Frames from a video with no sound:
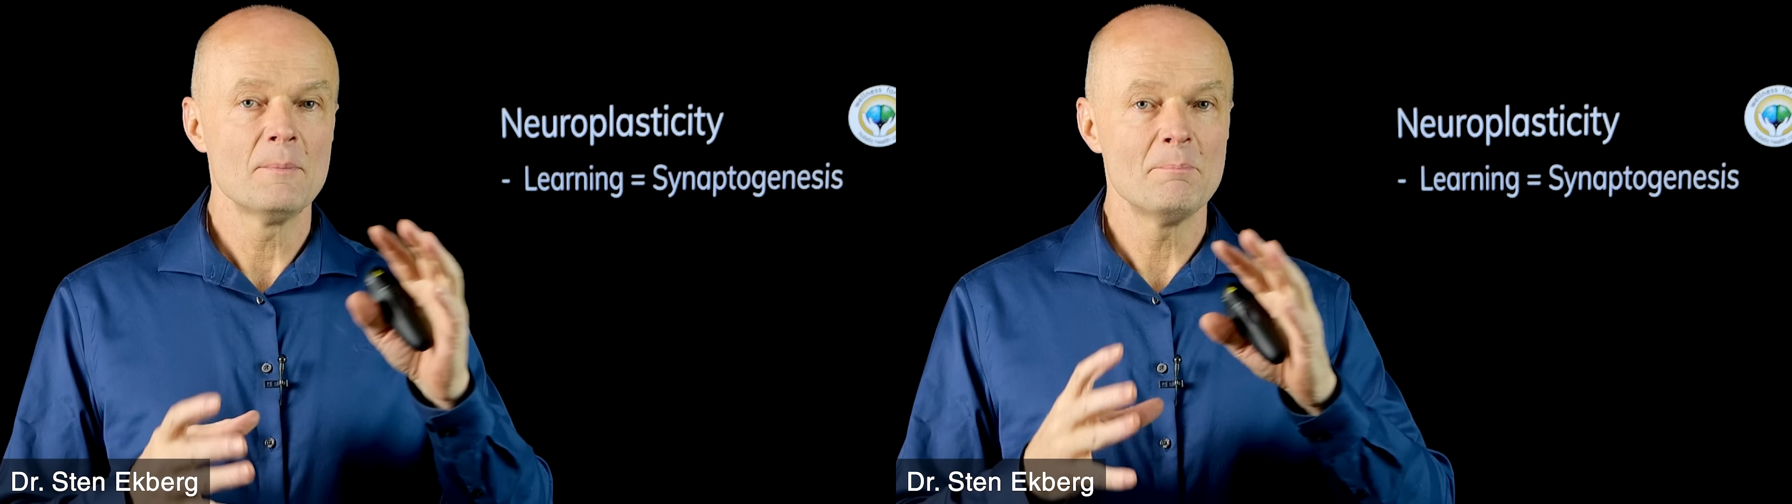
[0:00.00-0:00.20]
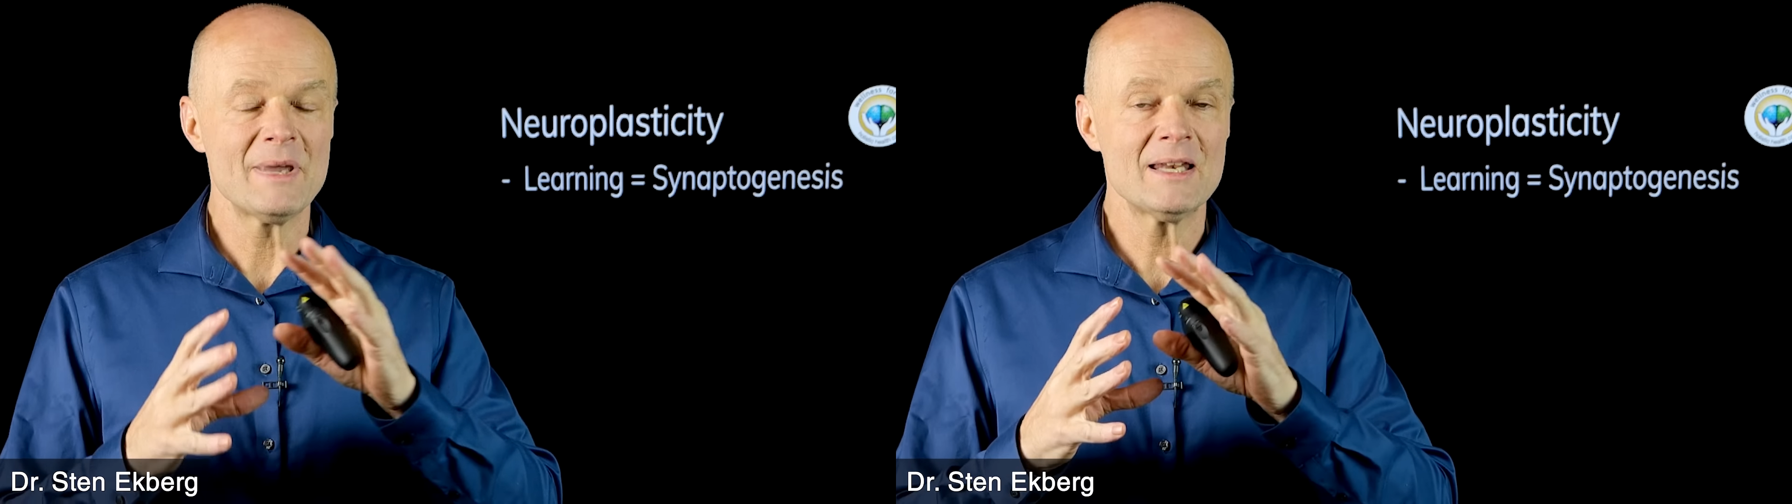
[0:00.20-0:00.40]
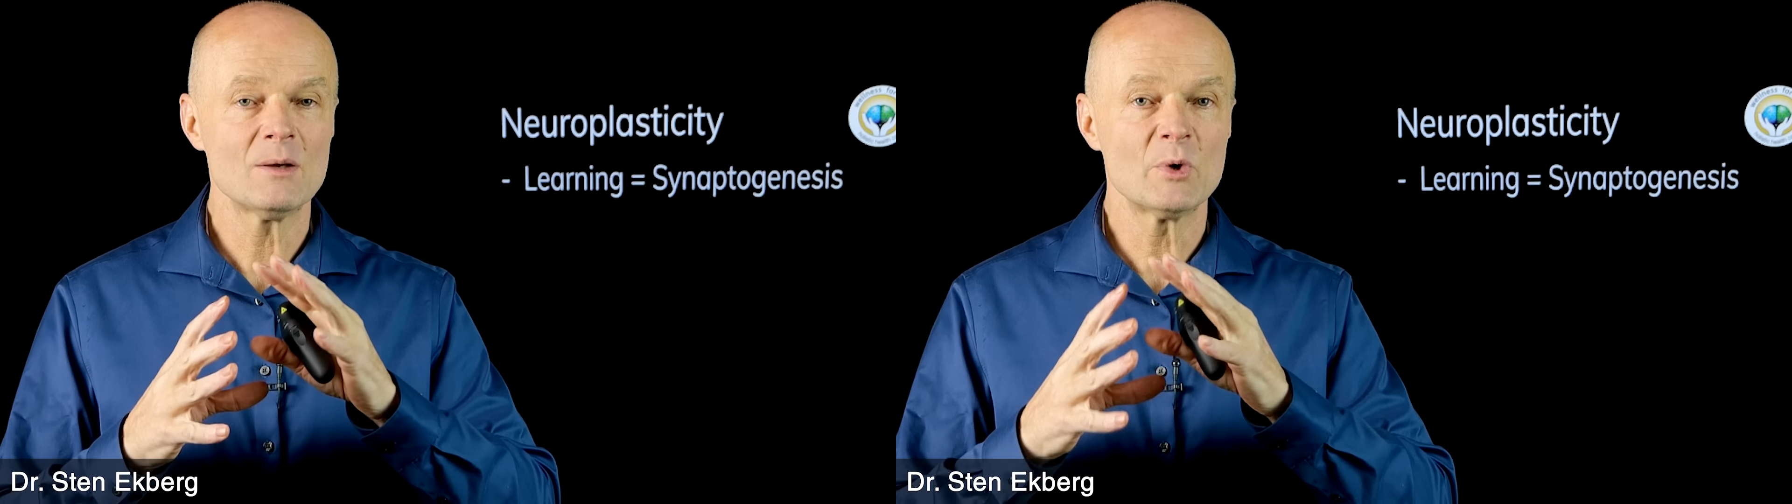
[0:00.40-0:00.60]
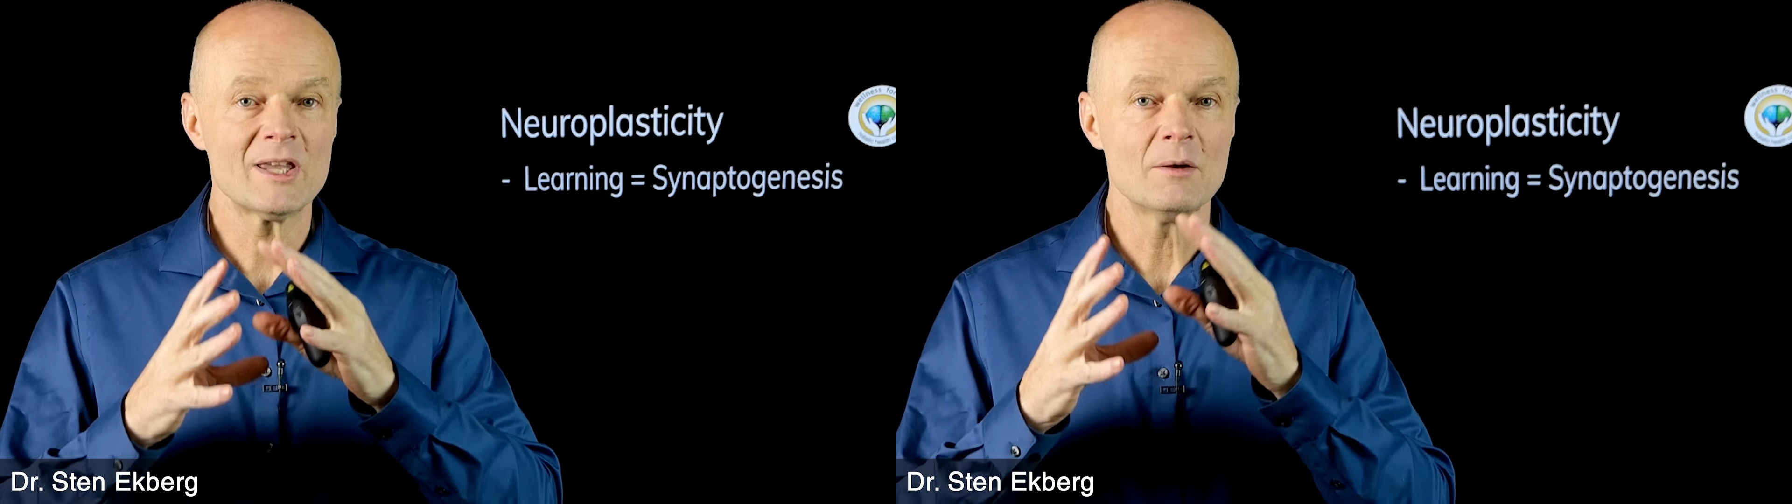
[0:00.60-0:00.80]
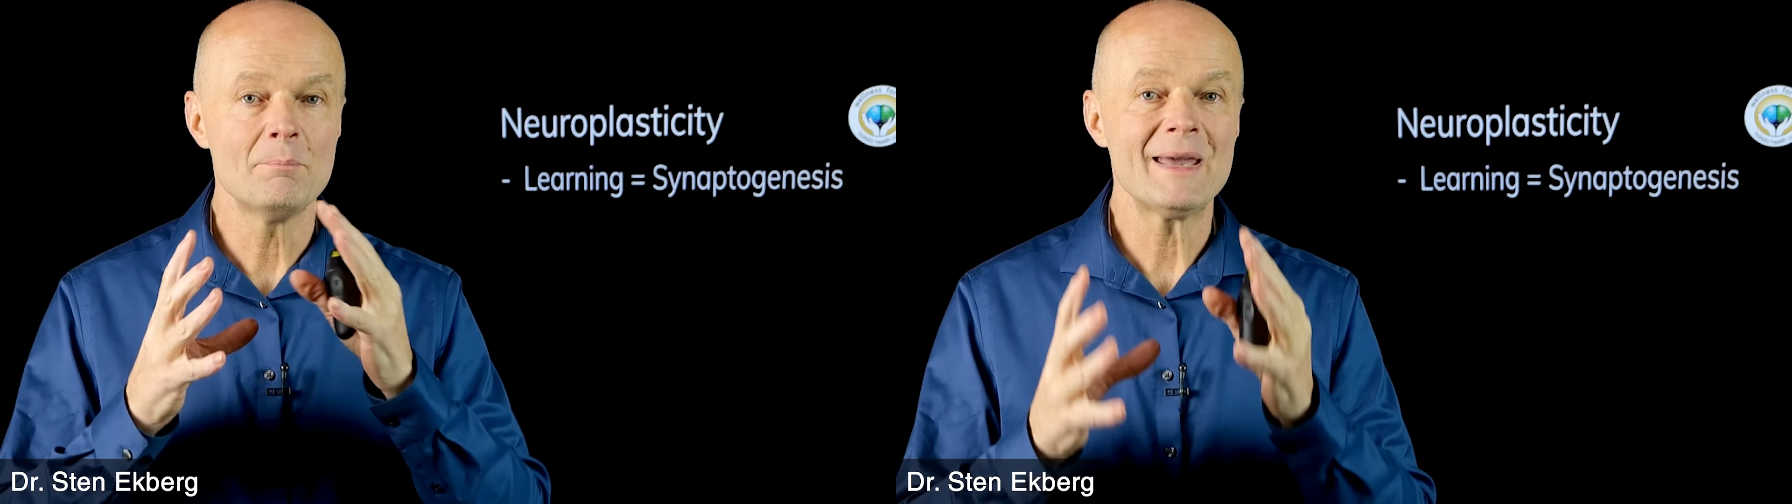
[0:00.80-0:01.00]
meaning we
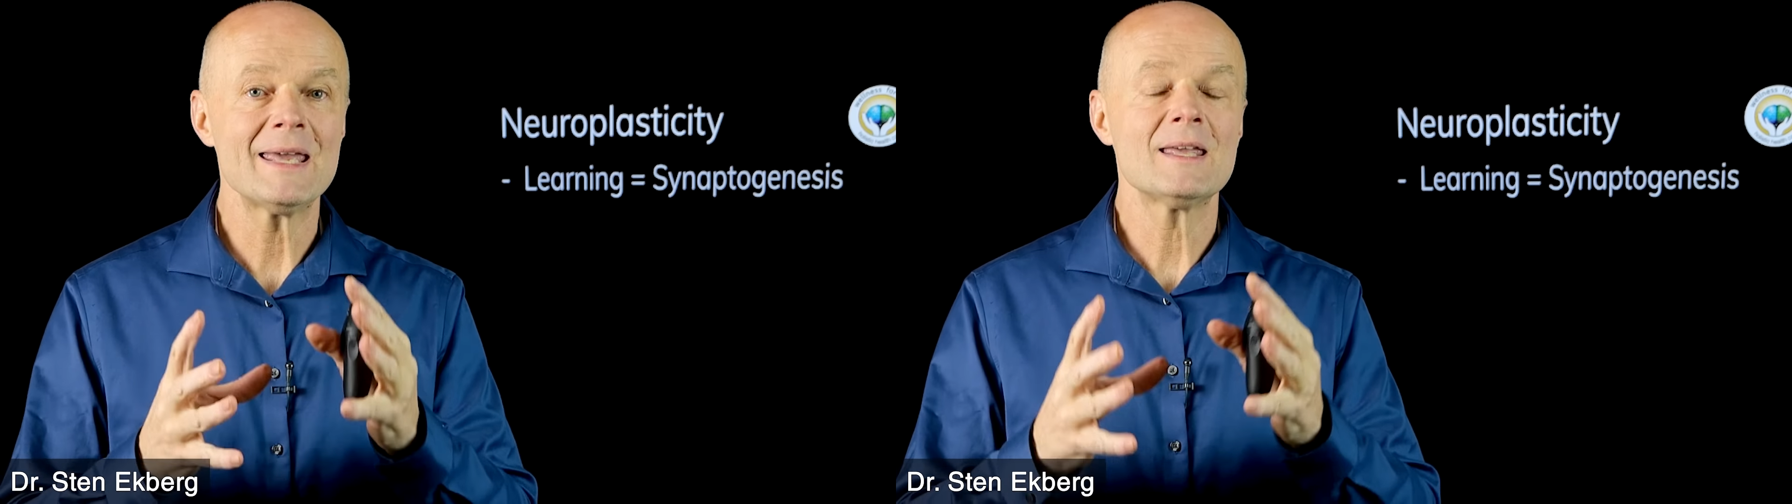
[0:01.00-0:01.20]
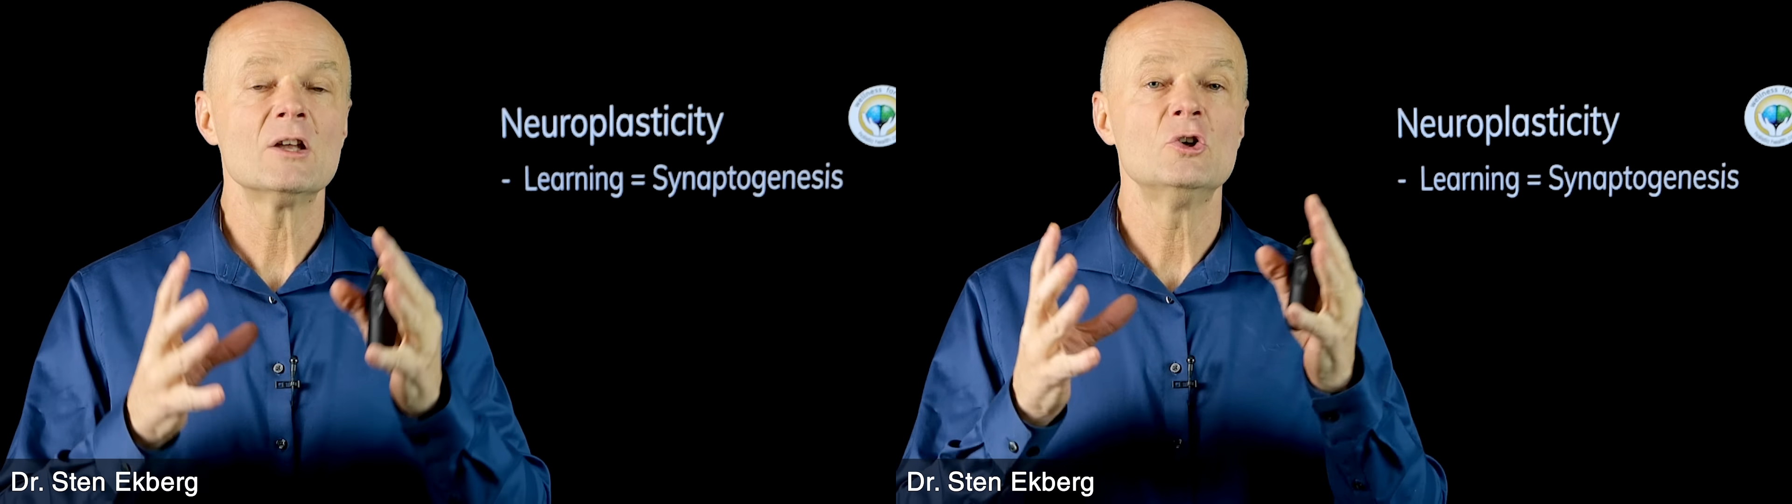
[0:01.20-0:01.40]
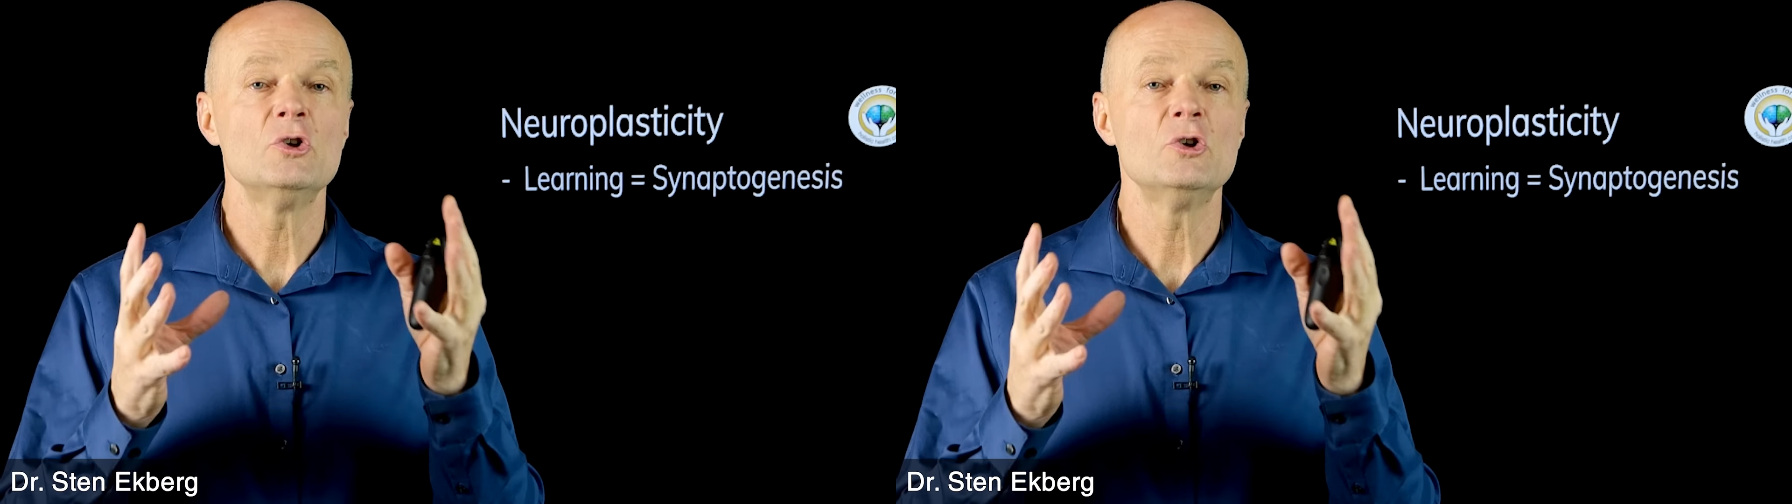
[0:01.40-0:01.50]
can make